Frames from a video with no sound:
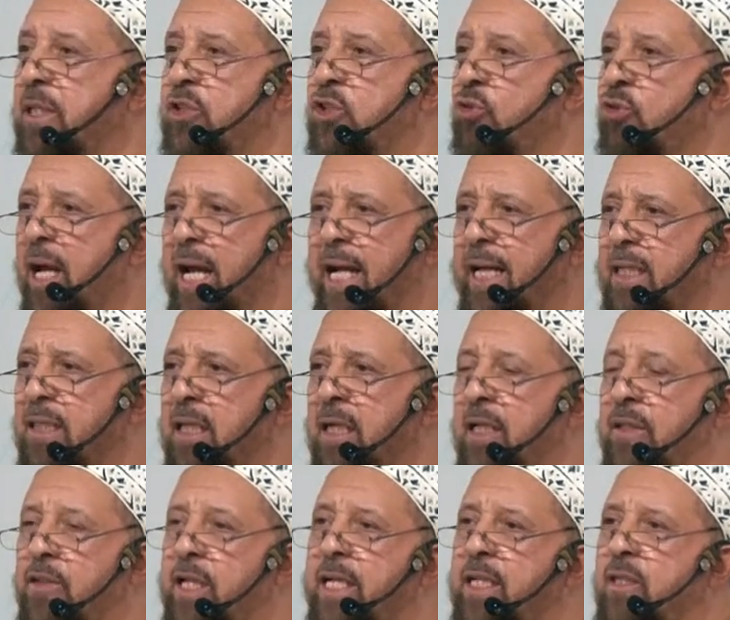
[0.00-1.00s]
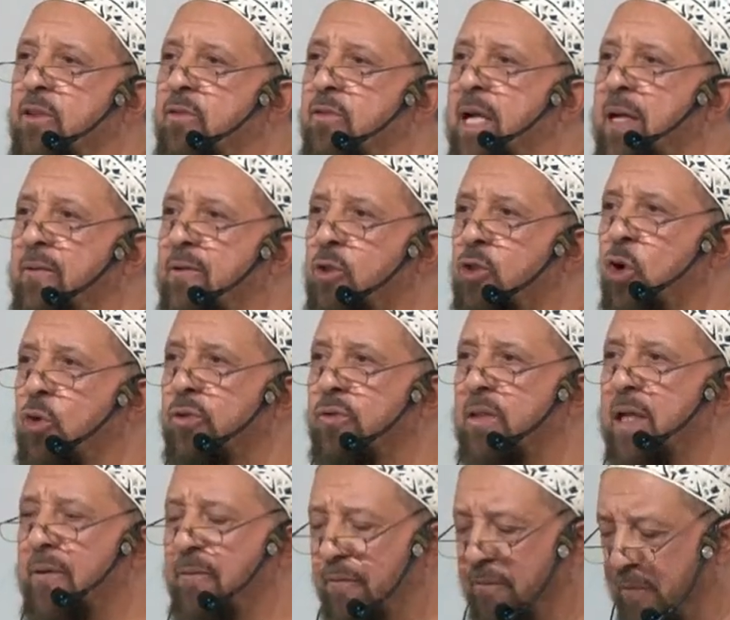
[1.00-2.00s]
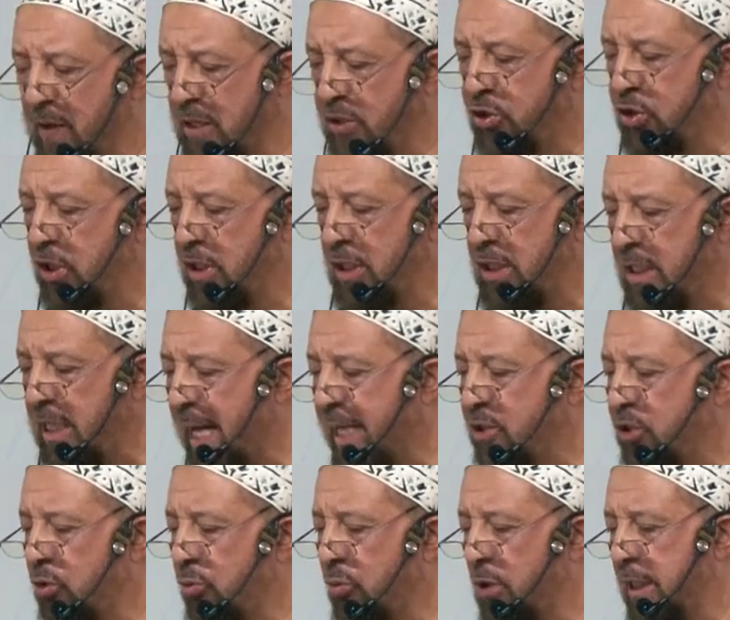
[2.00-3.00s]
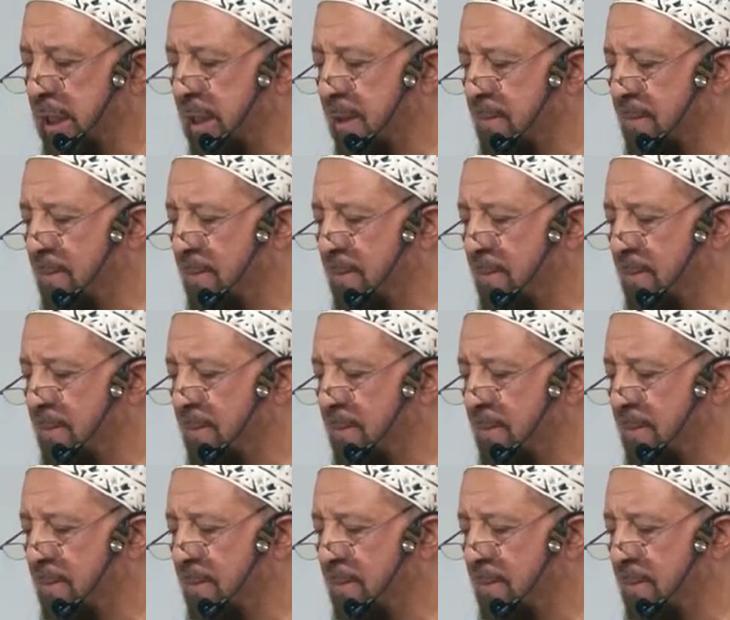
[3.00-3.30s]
trained, they, they, go, they function naturally.